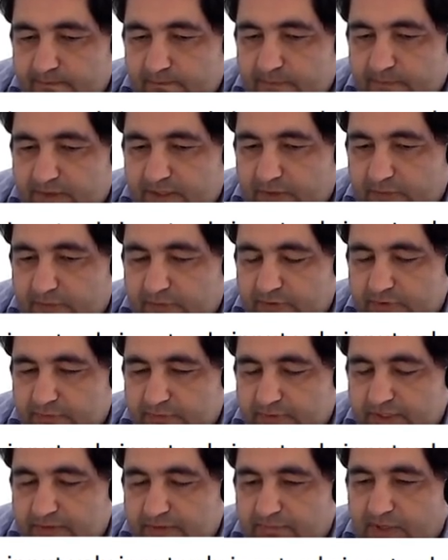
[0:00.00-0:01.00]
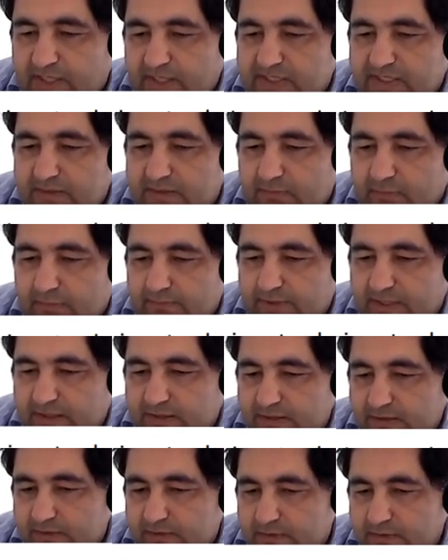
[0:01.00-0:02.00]
the maximum
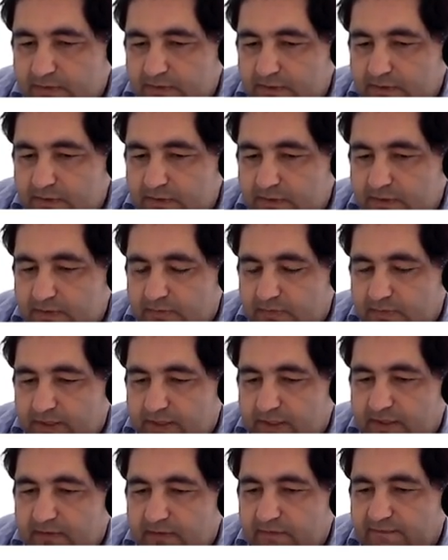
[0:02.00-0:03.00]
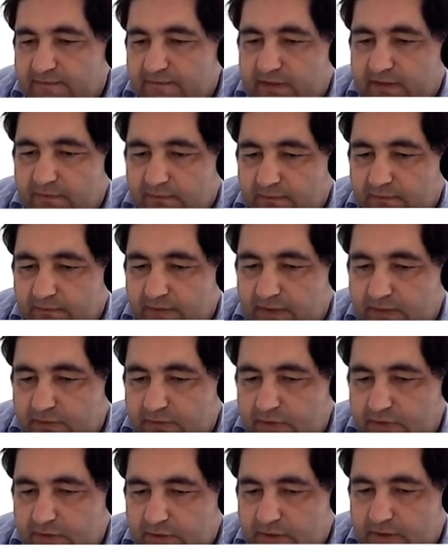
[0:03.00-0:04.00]
that we can. Well, we
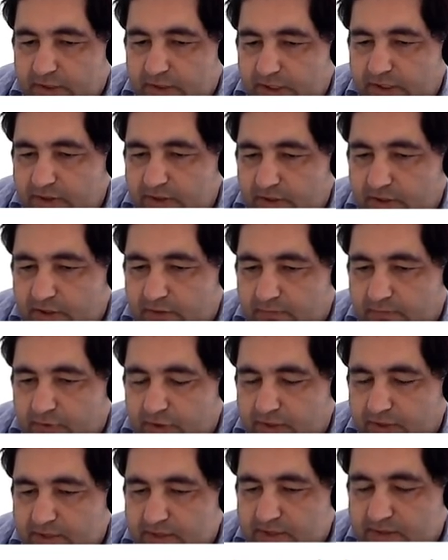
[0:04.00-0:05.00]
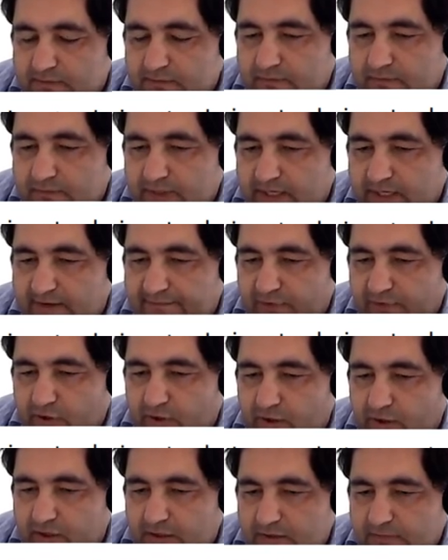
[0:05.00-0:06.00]
don't need R max, we have
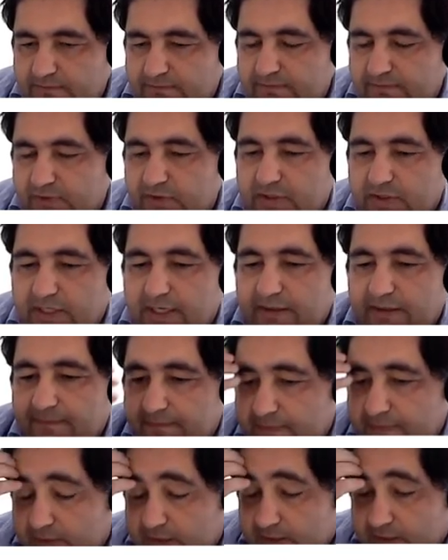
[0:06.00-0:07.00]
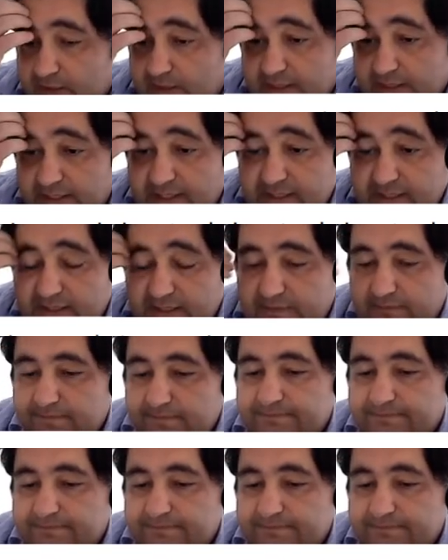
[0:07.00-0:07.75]
R. Okay, here.